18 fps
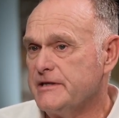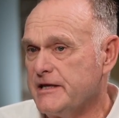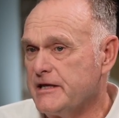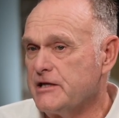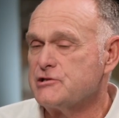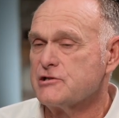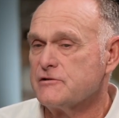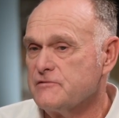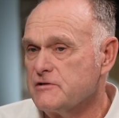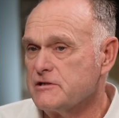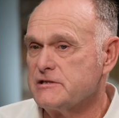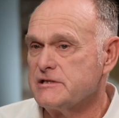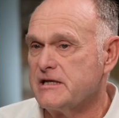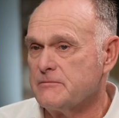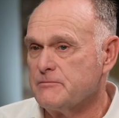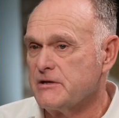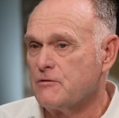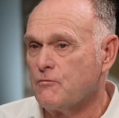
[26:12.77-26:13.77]
Each of you,
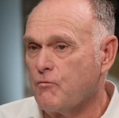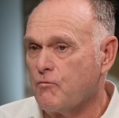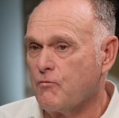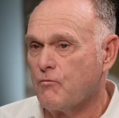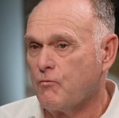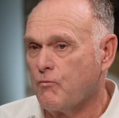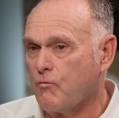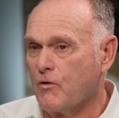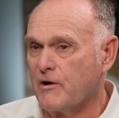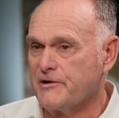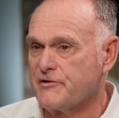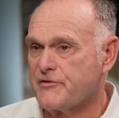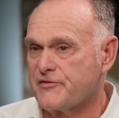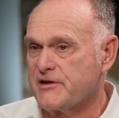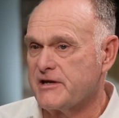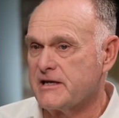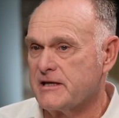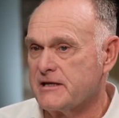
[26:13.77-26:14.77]
give me one
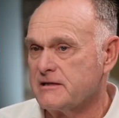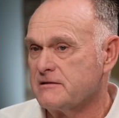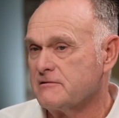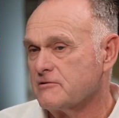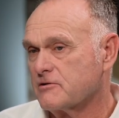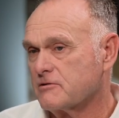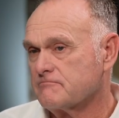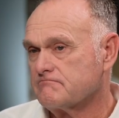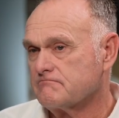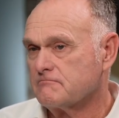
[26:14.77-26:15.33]
thing,